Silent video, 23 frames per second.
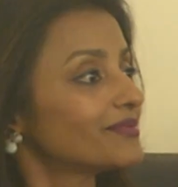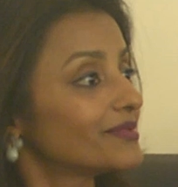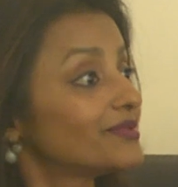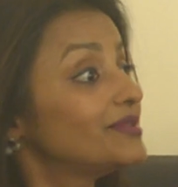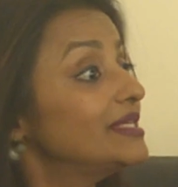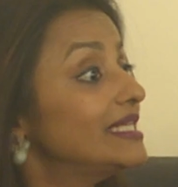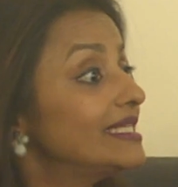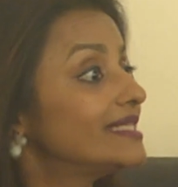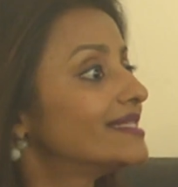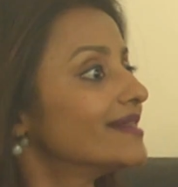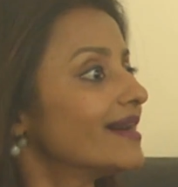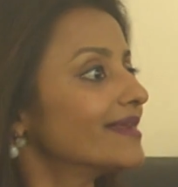
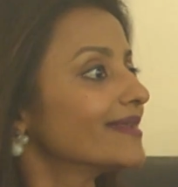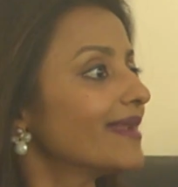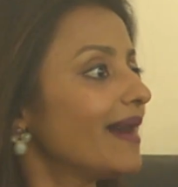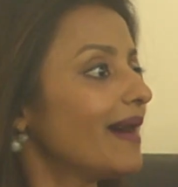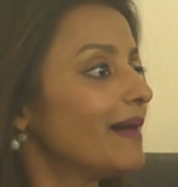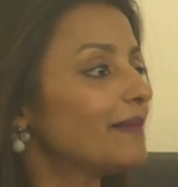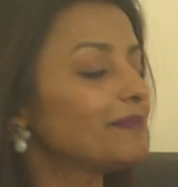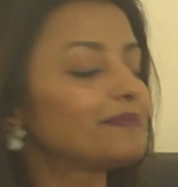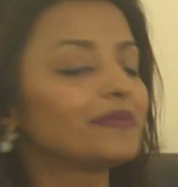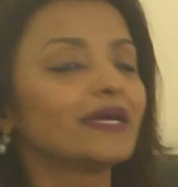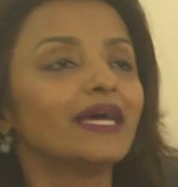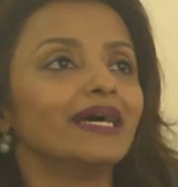redone
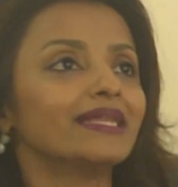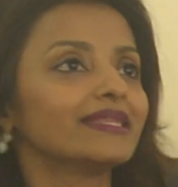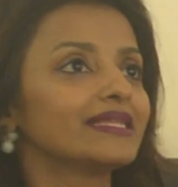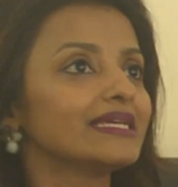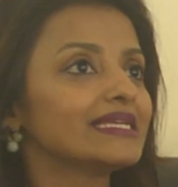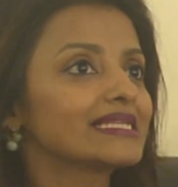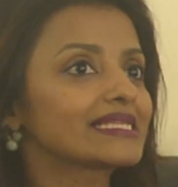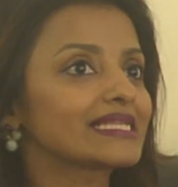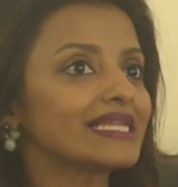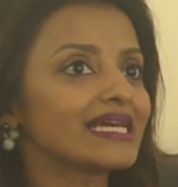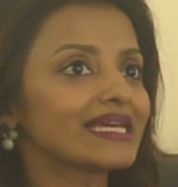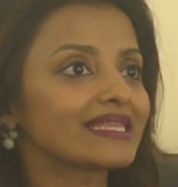up,
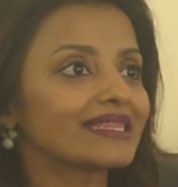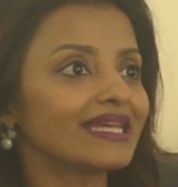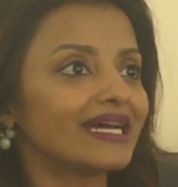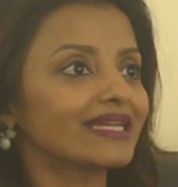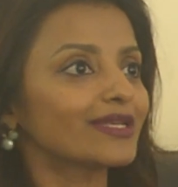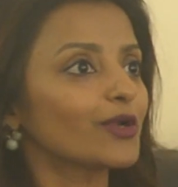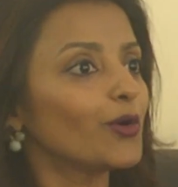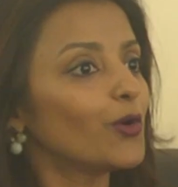things like that.